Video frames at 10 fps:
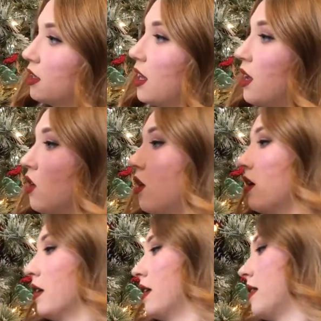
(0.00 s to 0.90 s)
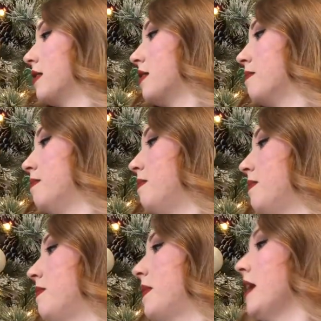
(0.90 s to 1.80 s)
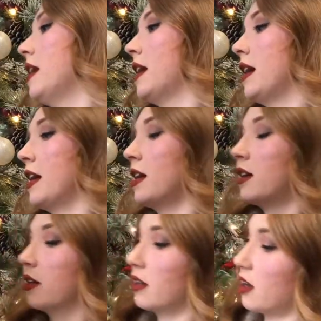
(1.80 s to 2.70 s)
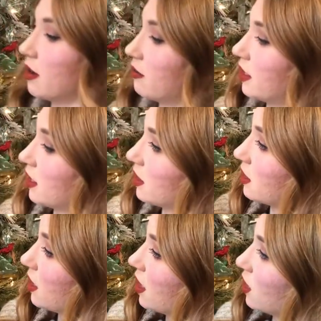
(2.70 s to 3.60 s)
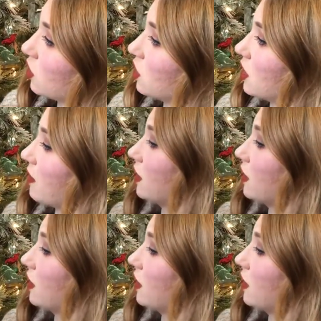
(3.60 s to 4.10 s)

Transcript: Then on the back of this, you just have a